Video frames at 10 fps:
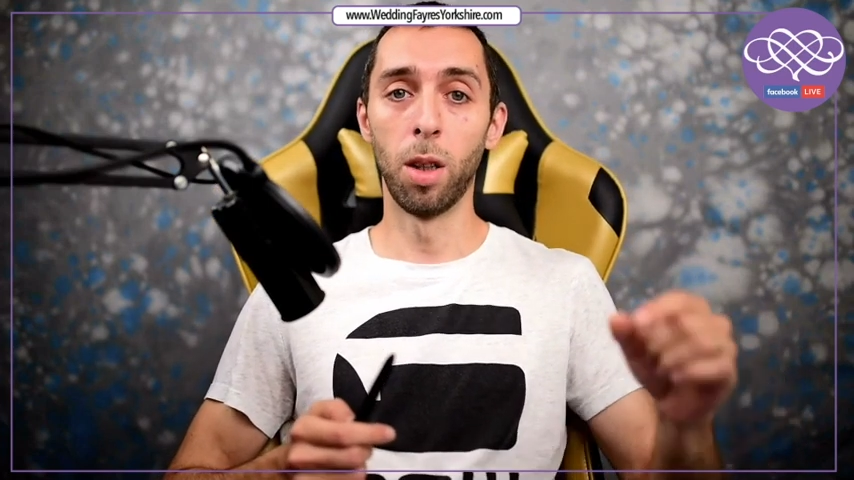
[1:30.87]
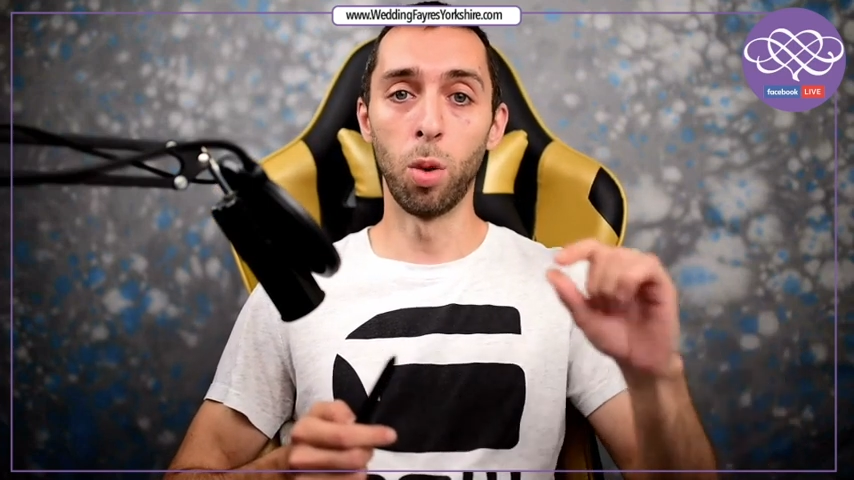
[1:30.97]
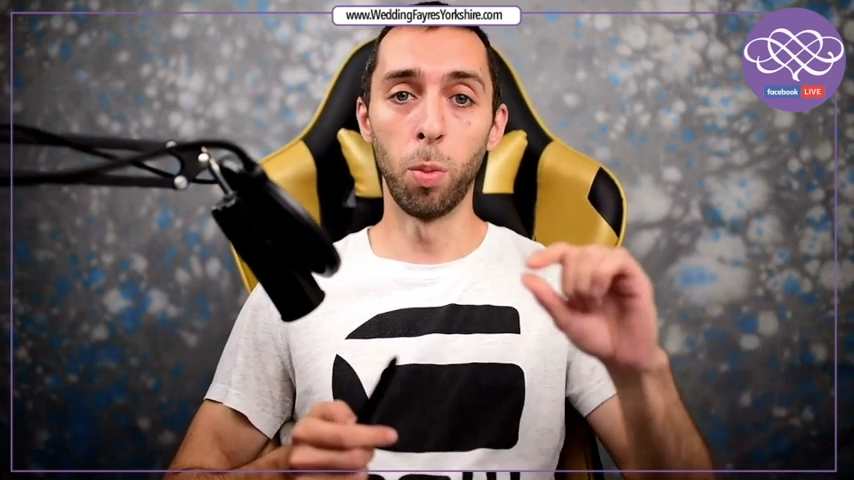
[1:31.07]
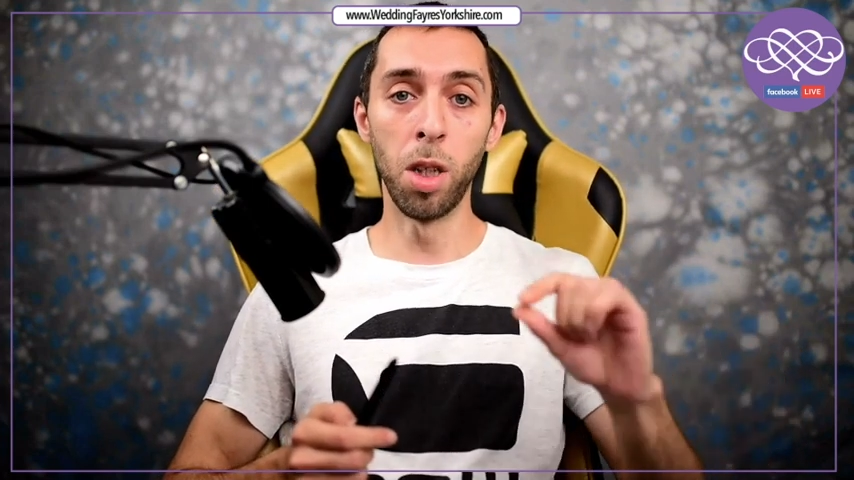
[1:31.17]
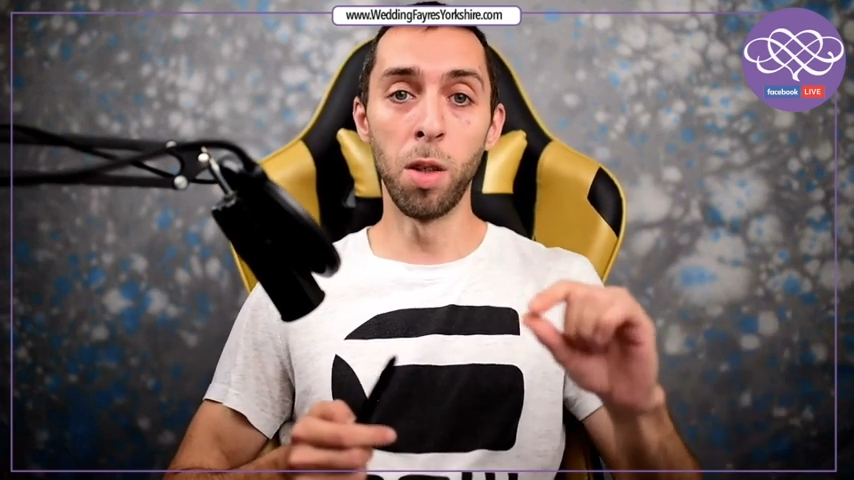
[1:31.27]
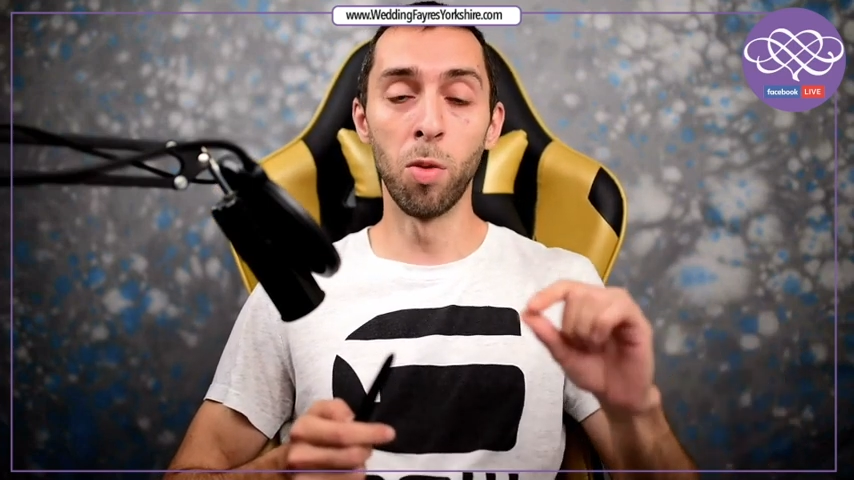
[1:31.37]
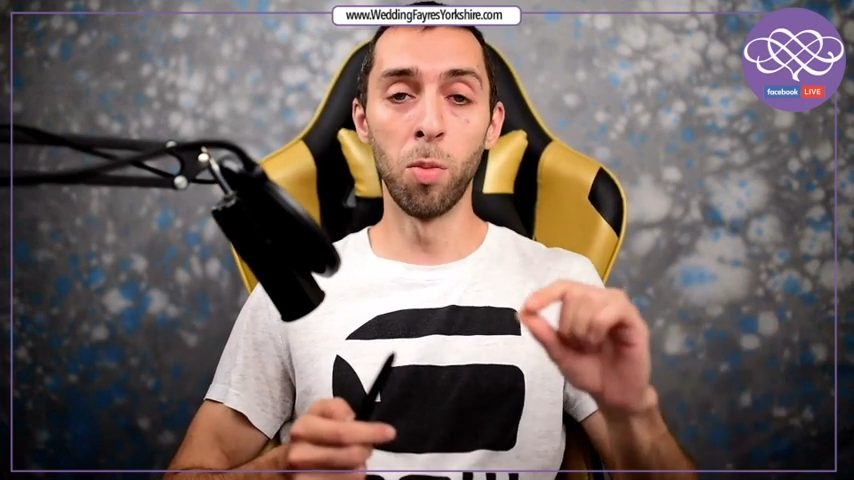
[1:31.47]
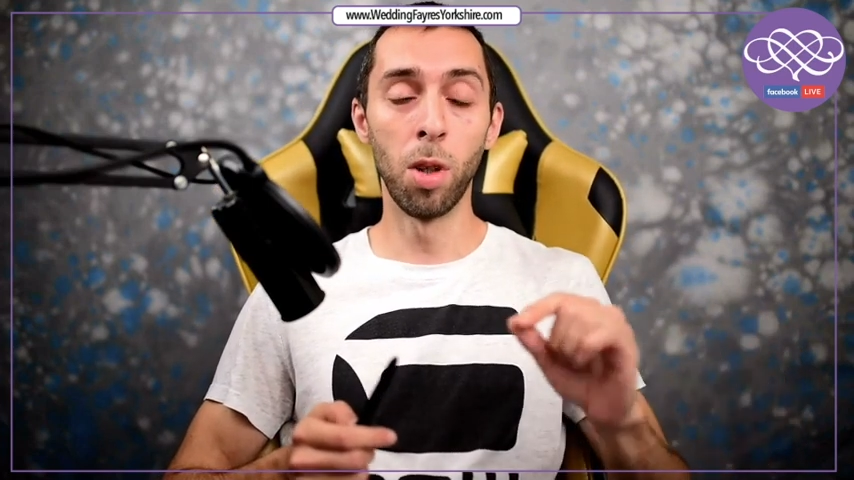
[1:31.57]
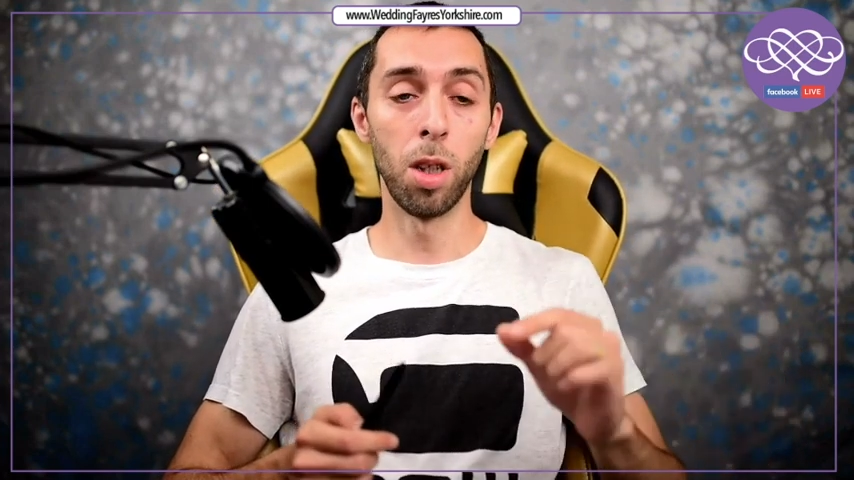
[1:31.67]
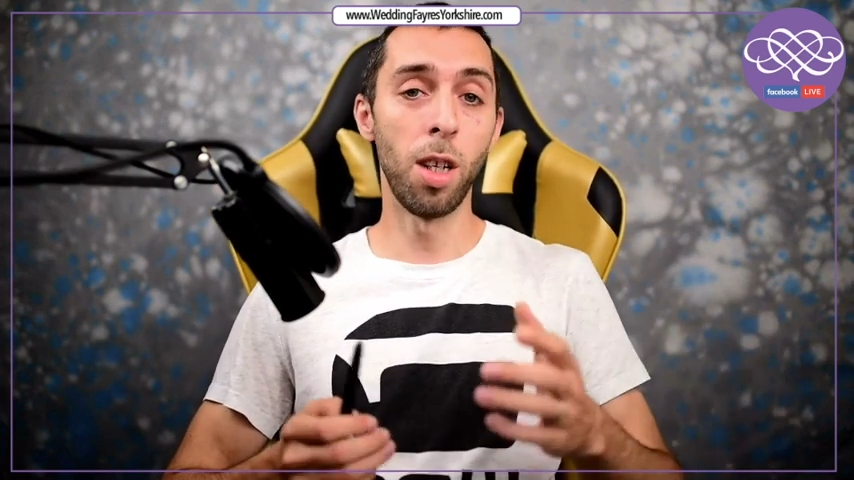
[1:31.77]
to
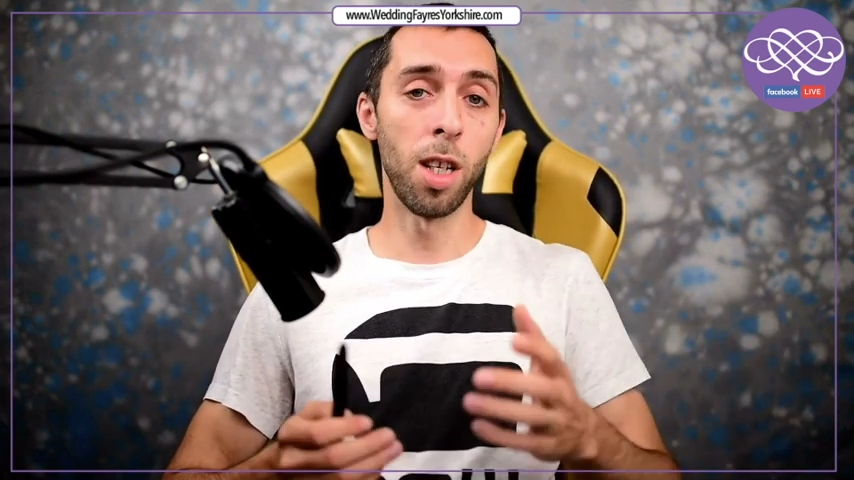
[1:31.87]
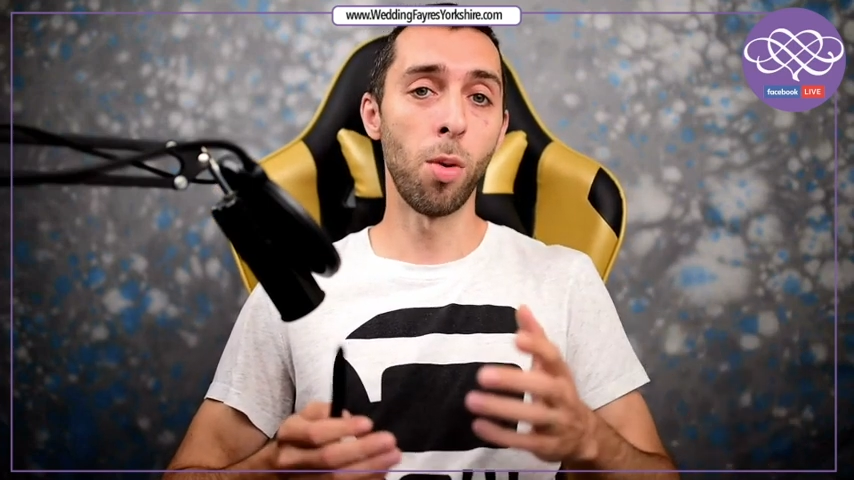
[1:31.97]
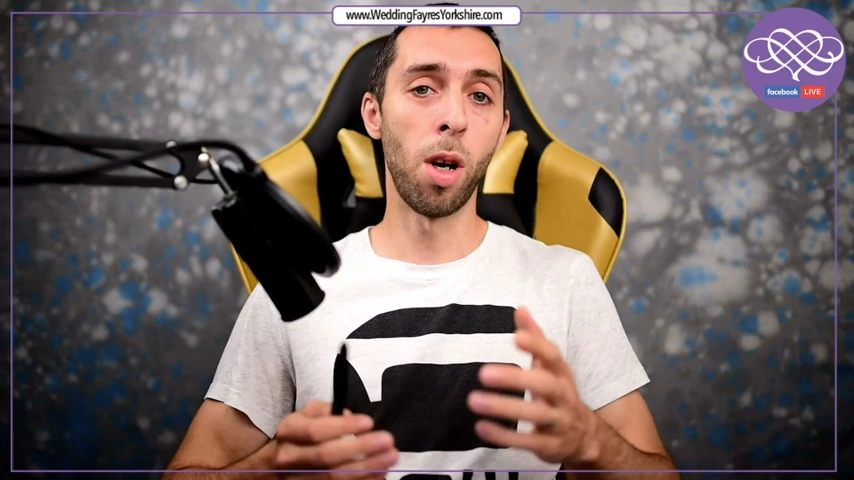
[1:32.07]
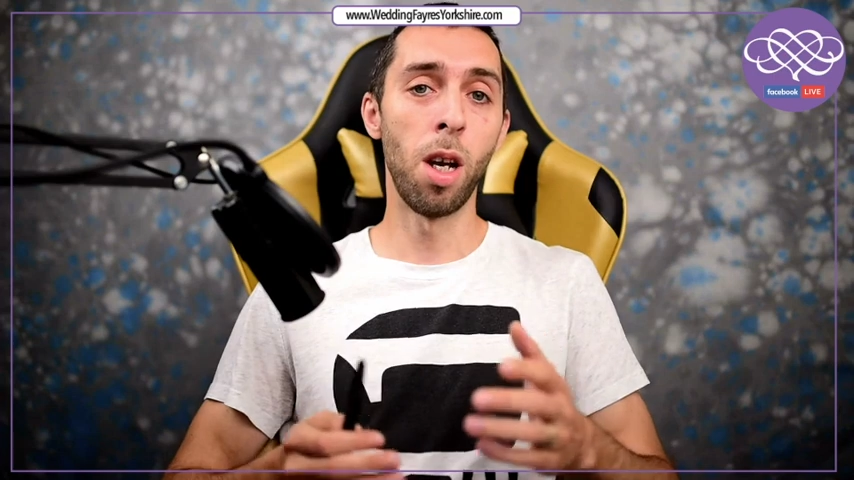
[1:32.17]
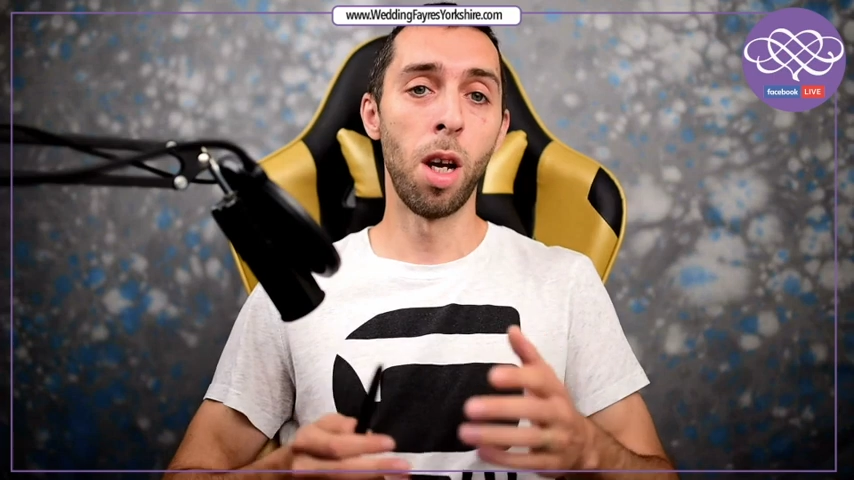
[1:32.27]
minimum. That's why